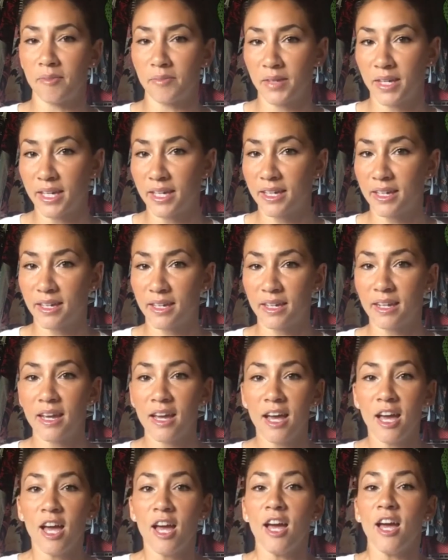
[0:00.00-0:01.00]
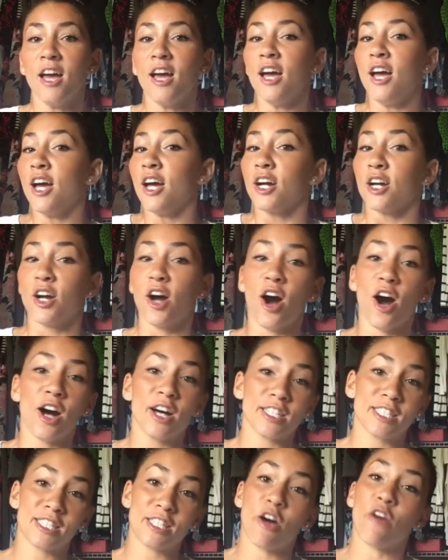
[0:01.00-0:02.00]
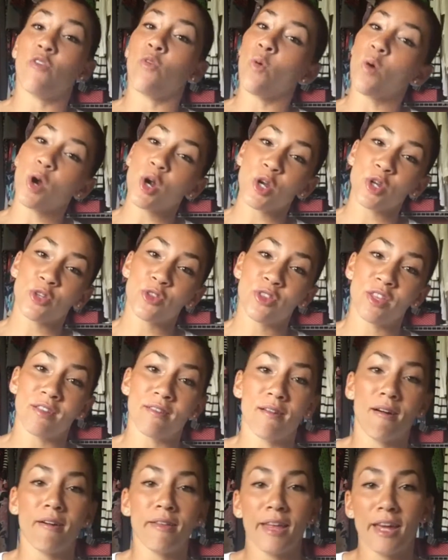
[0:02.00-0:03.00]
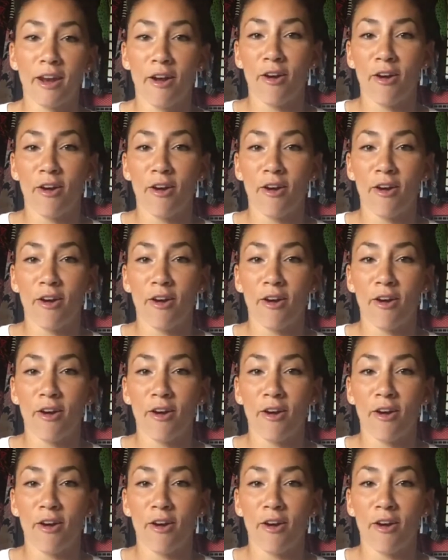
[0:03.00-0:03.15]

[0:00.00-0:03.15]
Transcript: It could cause self-worth and all that